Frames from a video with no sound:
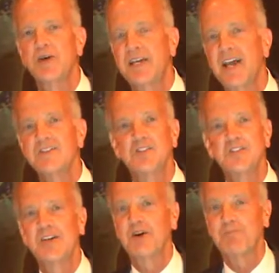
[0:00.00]
we
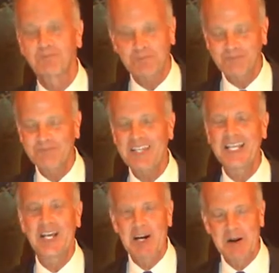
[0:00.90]
Kansans had to
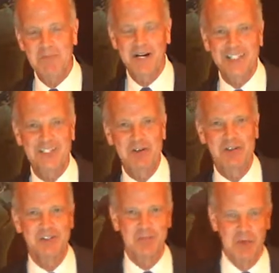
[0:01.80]
get on a bus and go to Des